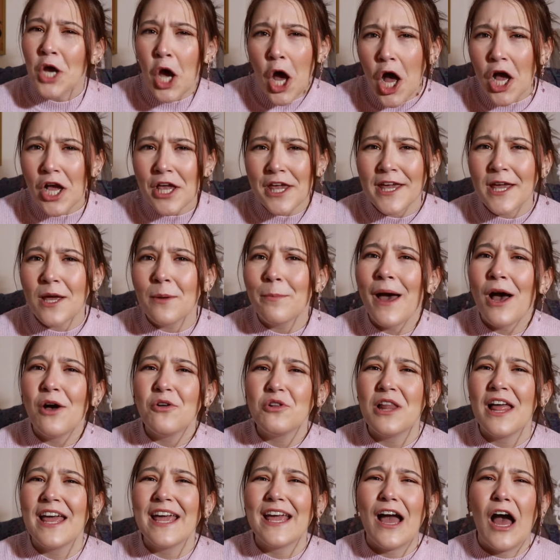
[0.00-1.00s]
talking
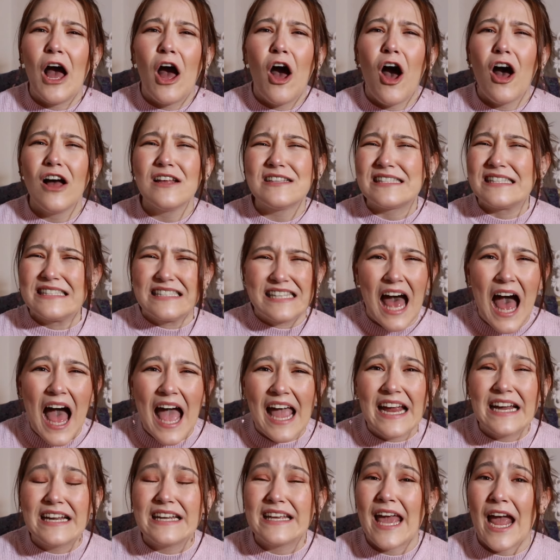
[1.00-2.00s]
about like
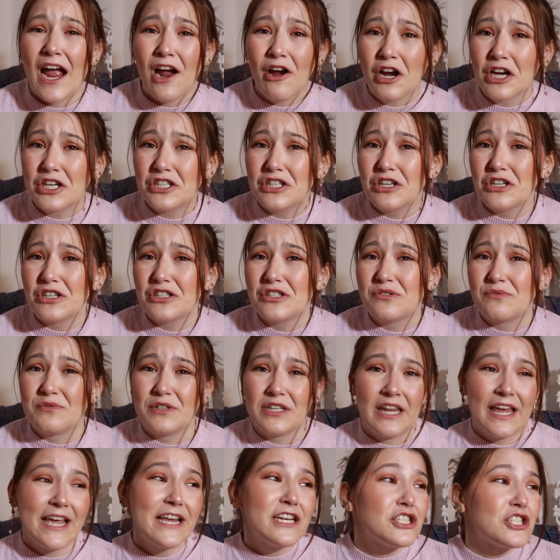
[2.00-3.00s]
side characters'
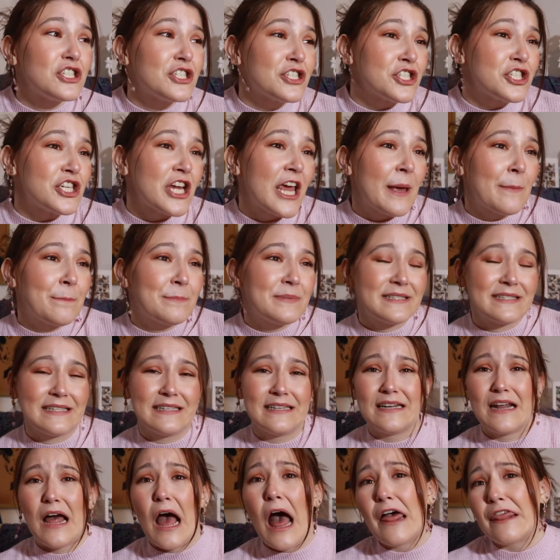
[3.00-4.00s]
relationships
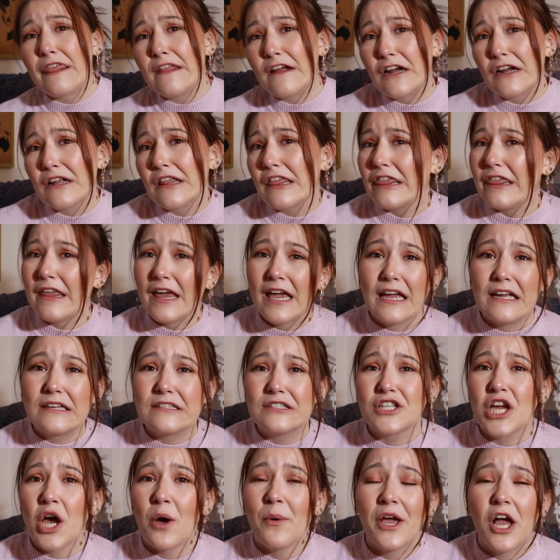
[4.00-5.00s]
and other
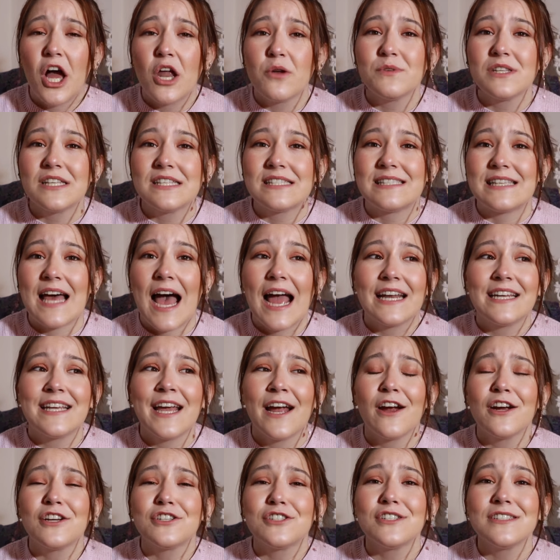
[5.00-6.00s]
things going on with the side
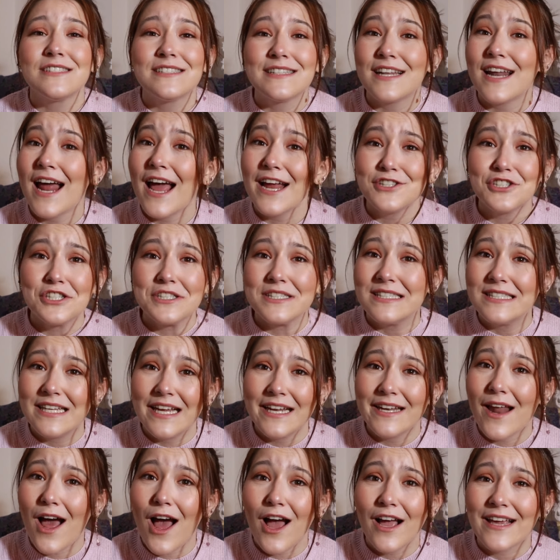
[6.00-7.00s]
characters that I just
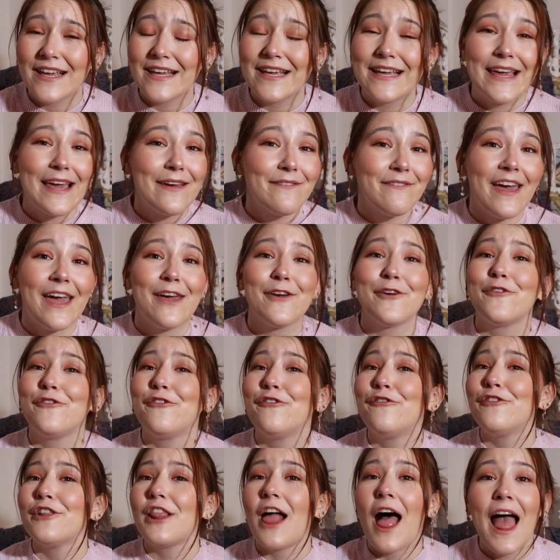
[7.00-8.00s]
did not give a
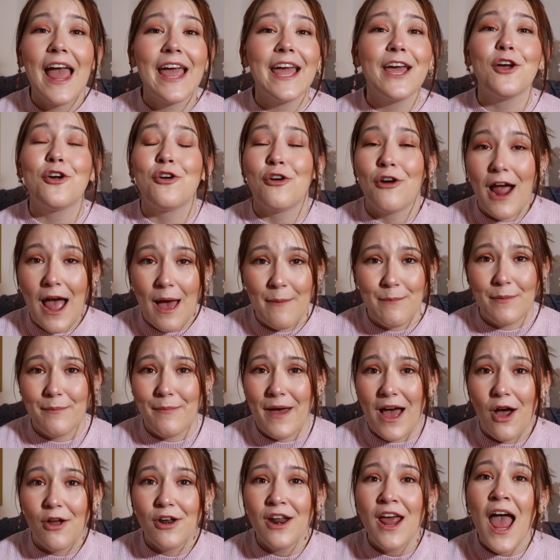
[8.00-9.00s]
flying crap
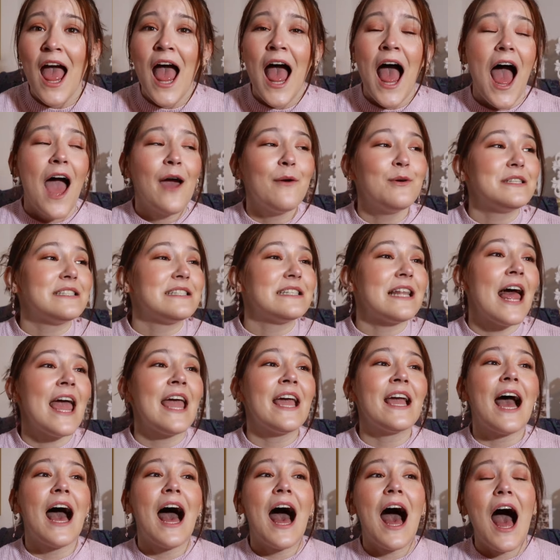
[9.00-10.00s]
about. I was
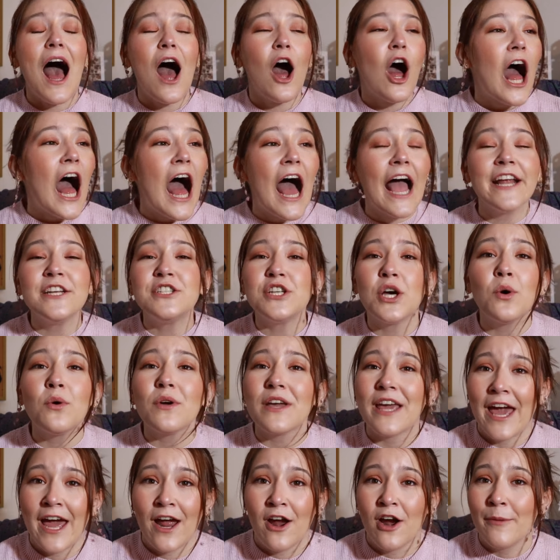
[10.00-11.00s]
like, I don't
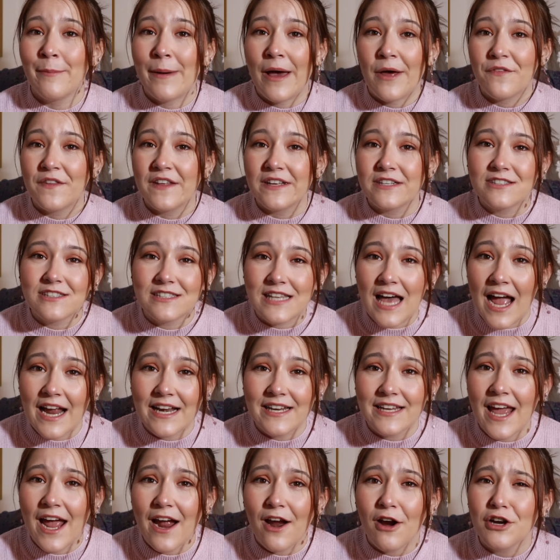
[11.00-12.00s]
care about this
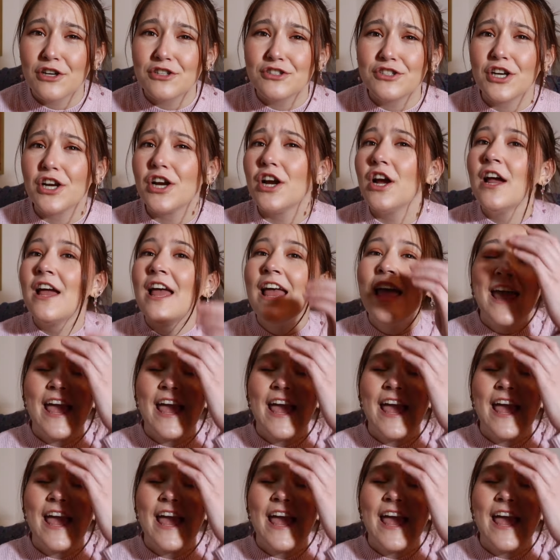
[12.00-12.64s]
side character.